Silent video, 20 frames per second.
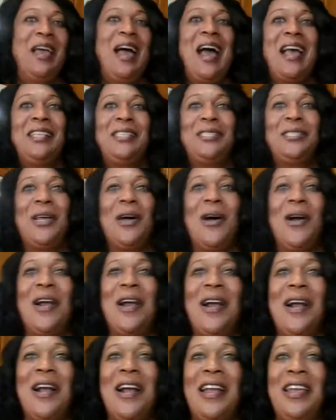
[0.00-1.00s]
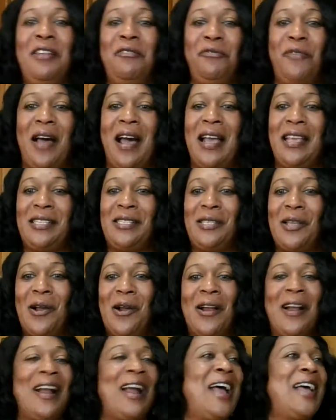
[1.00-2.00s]
I saw her
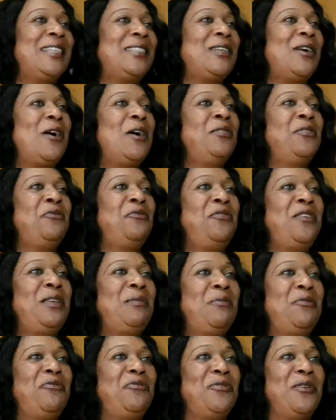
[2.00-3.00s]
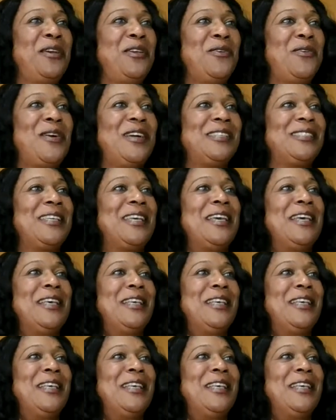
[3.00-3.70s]
answer on the feed before yours.